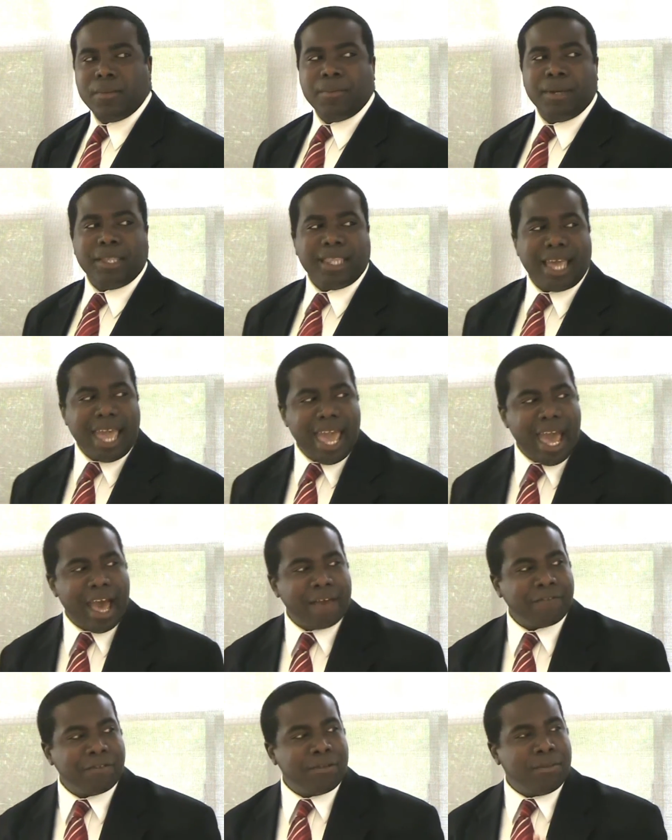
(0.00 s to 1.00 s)
but they
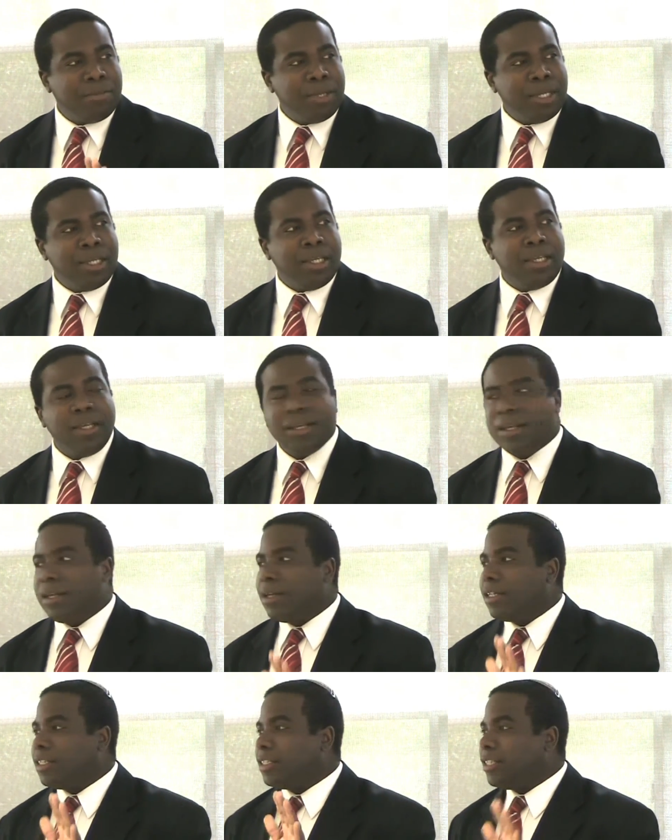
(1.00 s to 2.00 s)
have to be
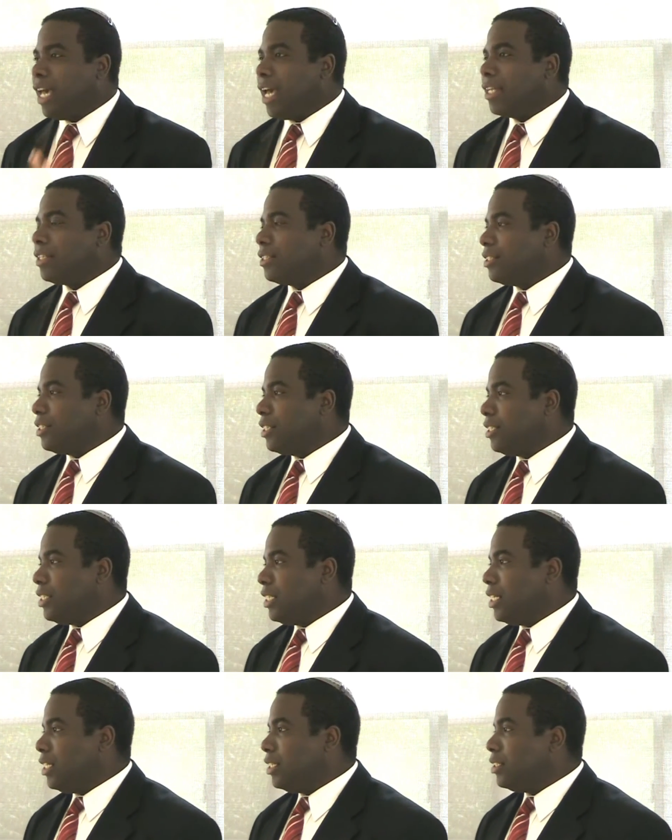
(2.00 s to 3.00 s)
set to
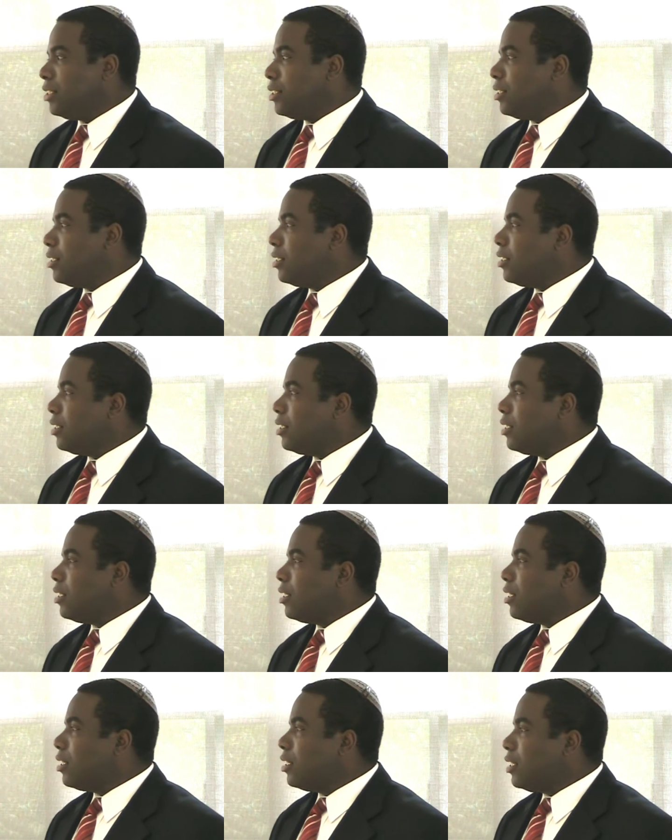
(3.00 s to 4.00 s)
deeds.
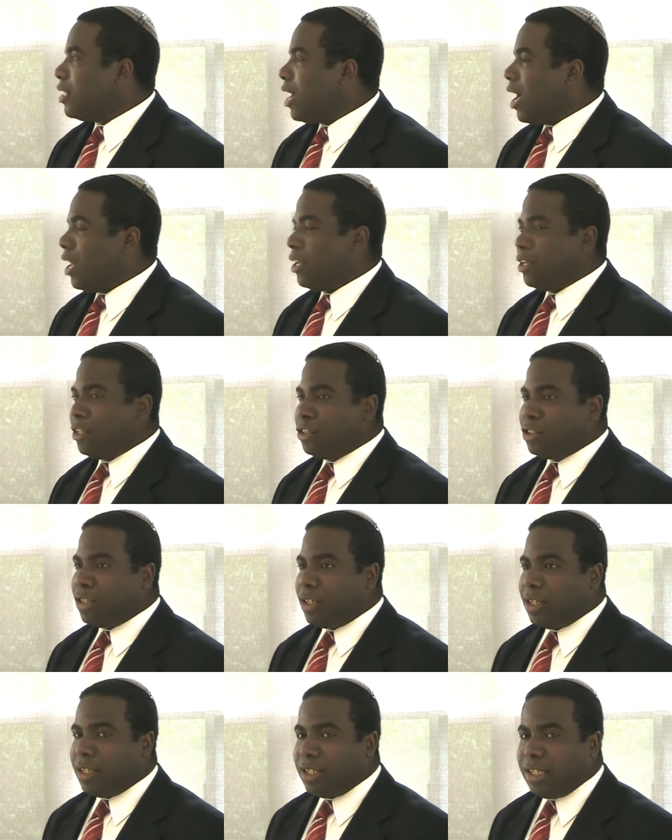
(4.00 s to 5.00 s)

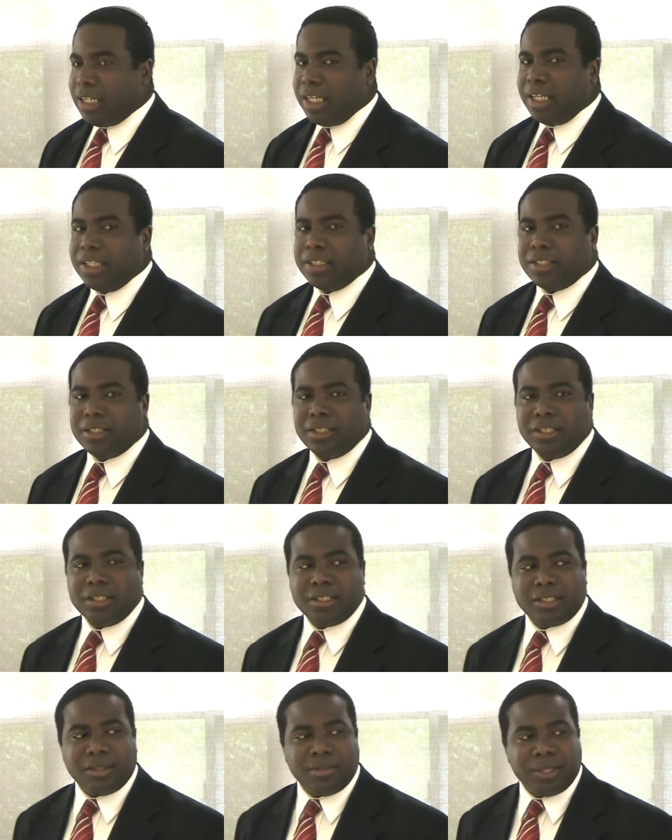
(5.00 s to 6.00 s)
Knowledge needs
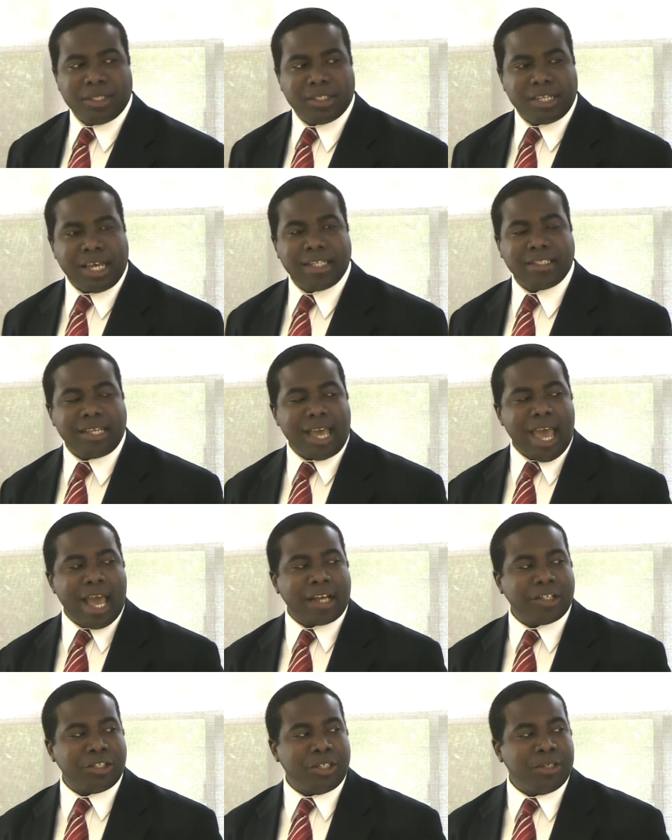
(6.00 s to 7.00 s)
to be set to
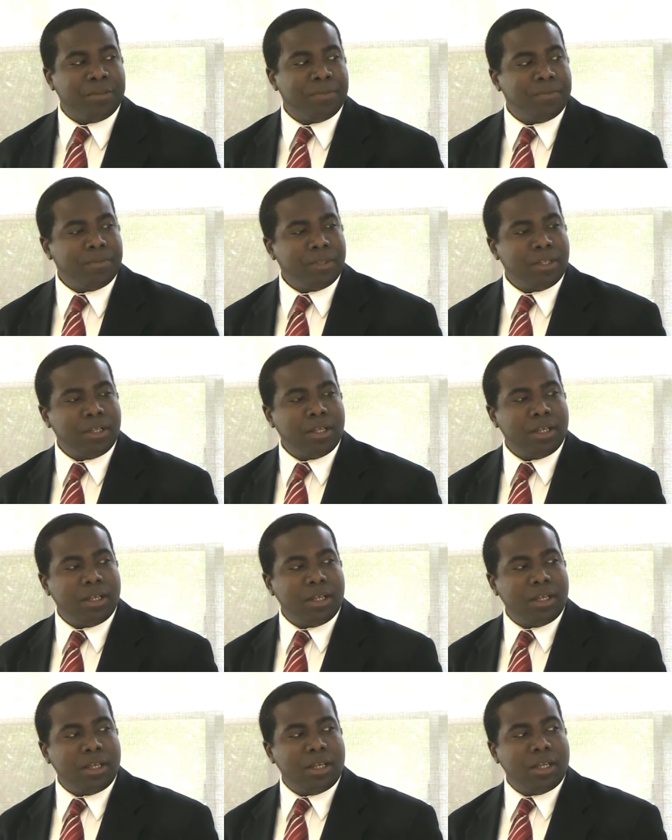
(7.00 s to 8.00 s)
action.
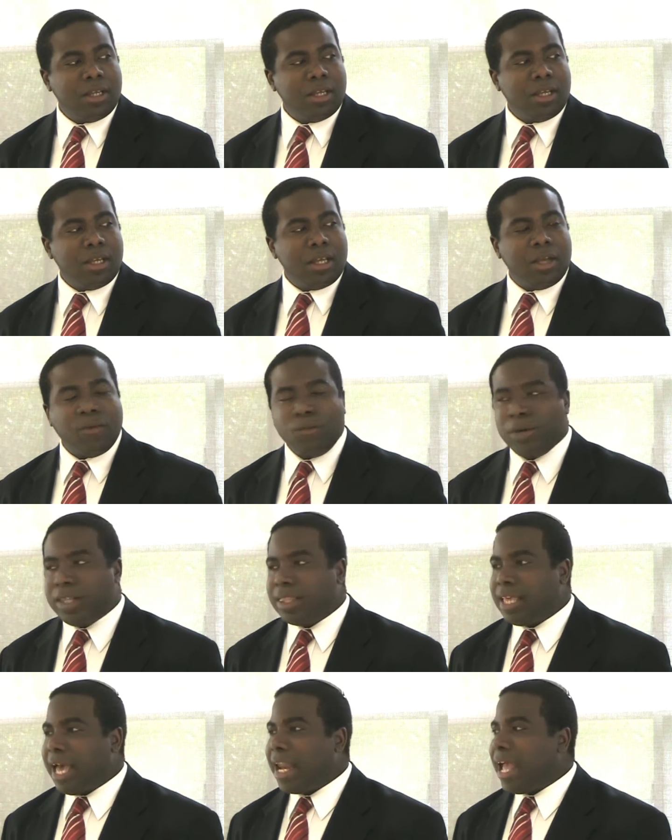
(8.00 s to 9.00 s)

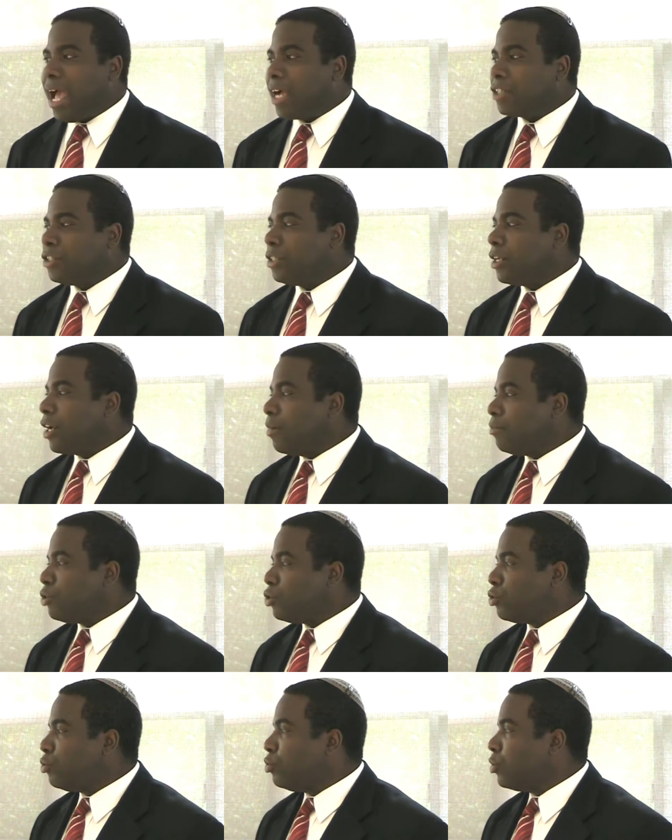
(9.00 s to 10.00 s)
With that action
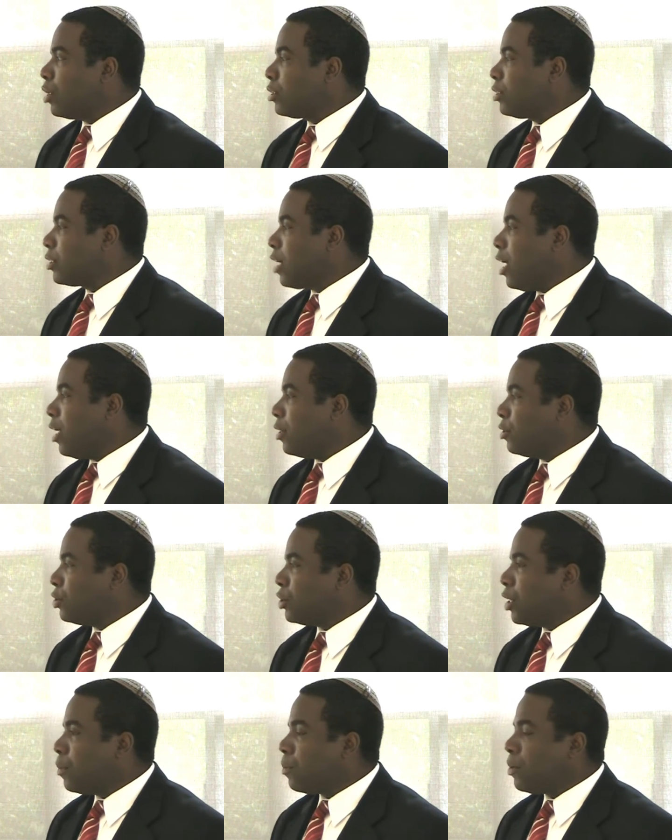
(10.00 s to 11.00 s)
comes true
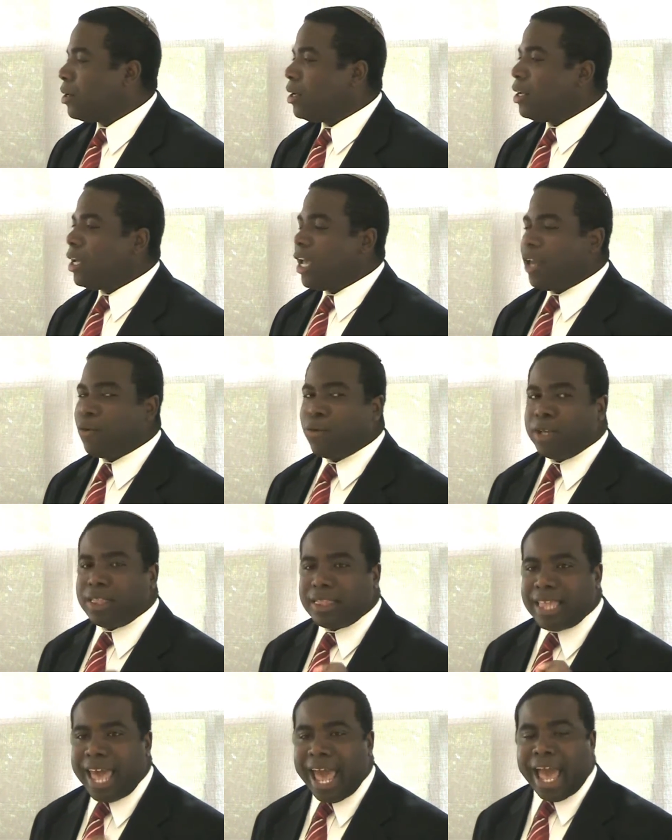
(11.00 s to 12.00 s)
scholarship, and
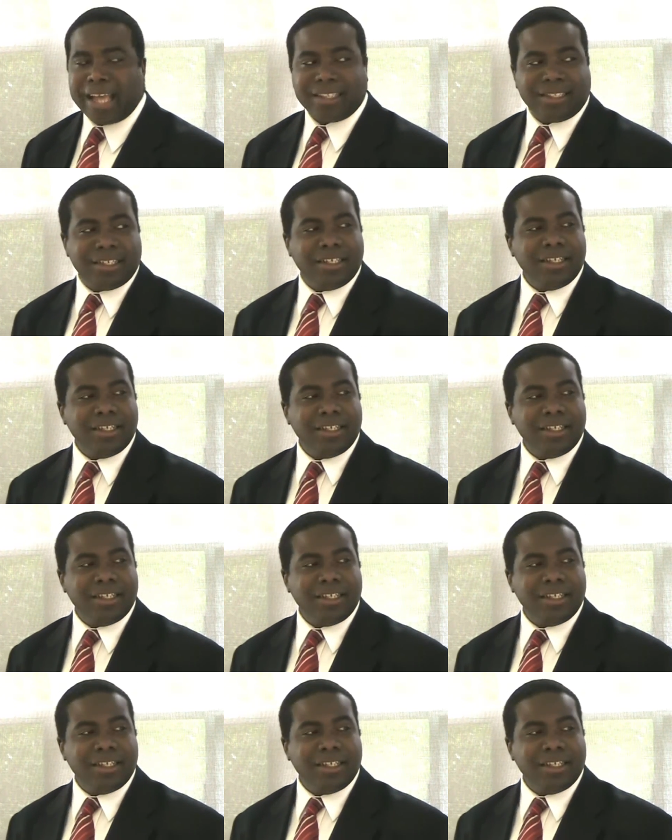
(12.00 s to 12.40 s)
with that,